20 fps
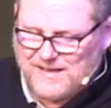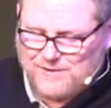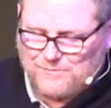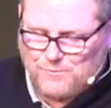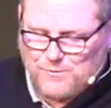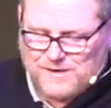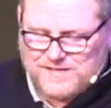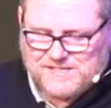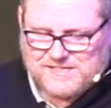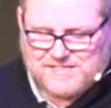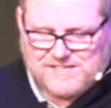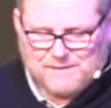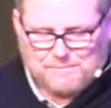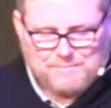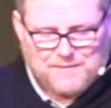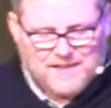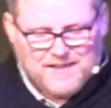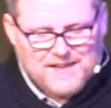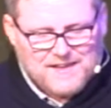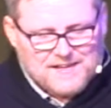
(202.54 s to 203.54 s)
and
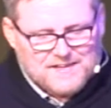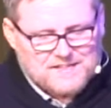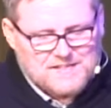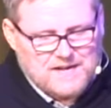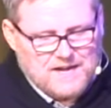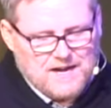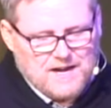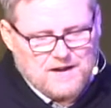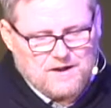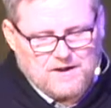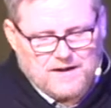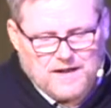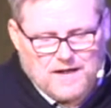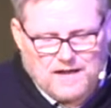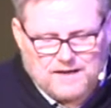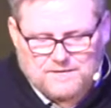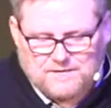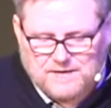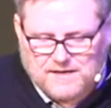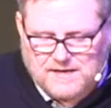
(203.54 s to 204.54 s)
wisdom to
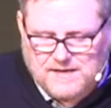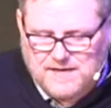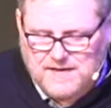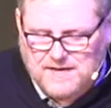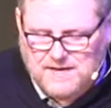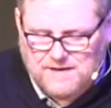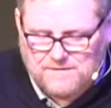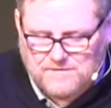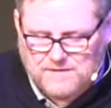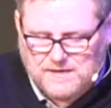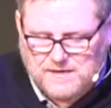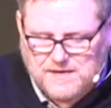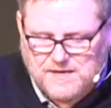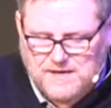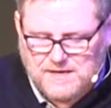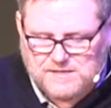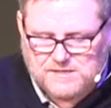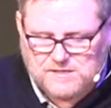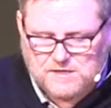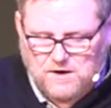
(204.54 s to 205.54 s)
Arioch, the king of the
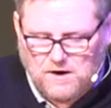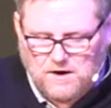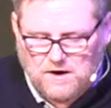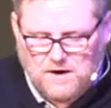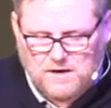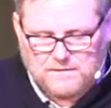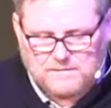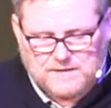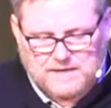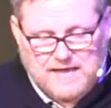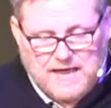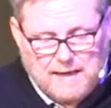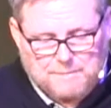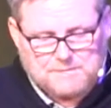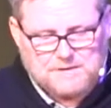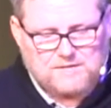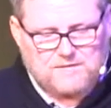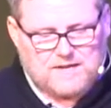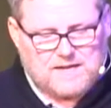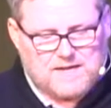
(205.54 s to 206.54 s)
king's guard guard, the
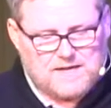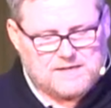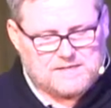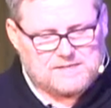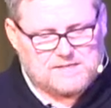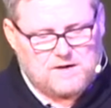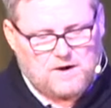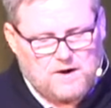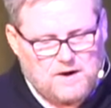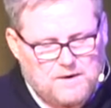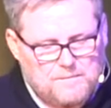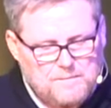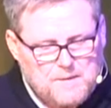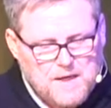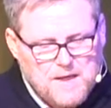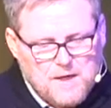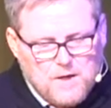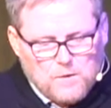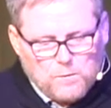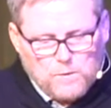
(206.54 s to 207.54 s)
captain of the king's guard,
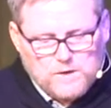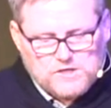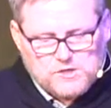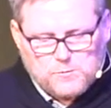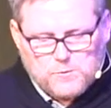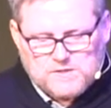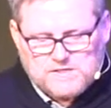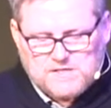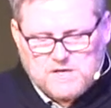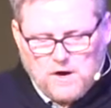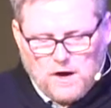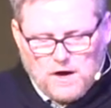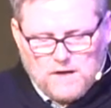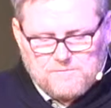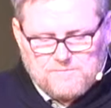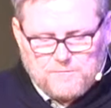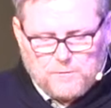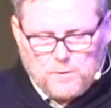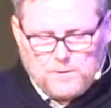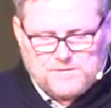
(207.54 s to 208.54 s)
which was
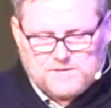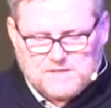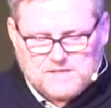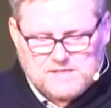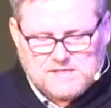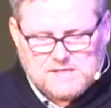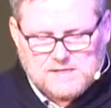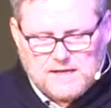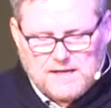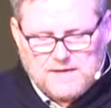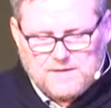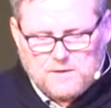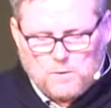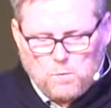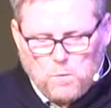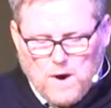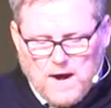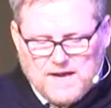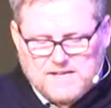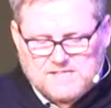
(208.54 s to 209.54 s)
gone forth to slay the
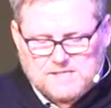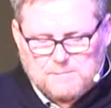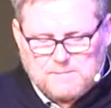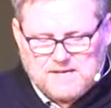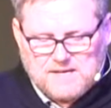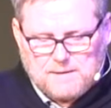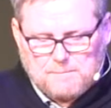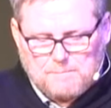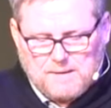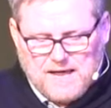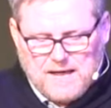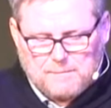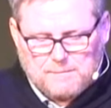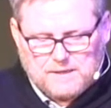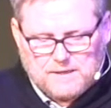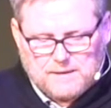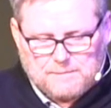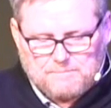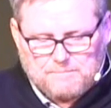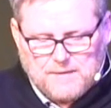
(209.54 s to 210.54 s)
wise men in
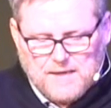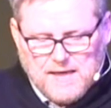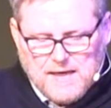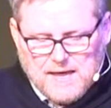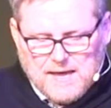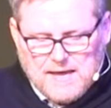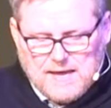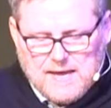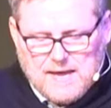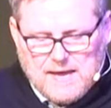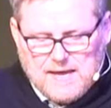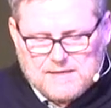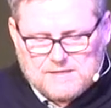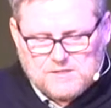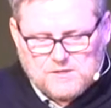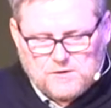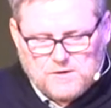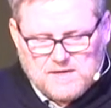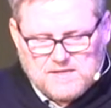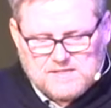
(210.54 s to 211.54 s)
Babylon. He
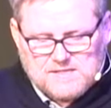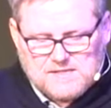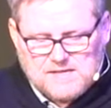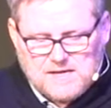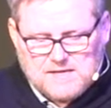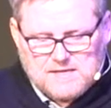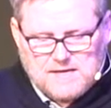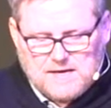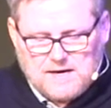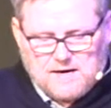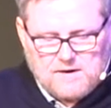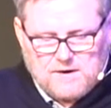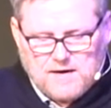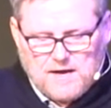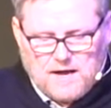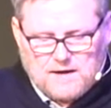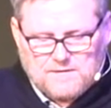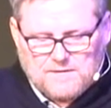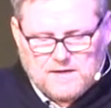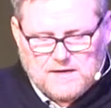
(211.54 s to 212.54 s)
answered and said to
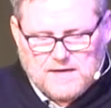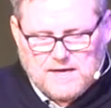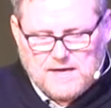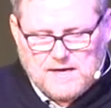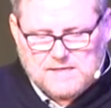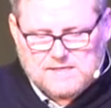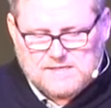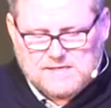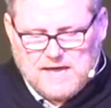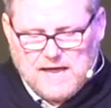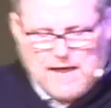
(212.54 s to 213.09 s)
Arioch, the king's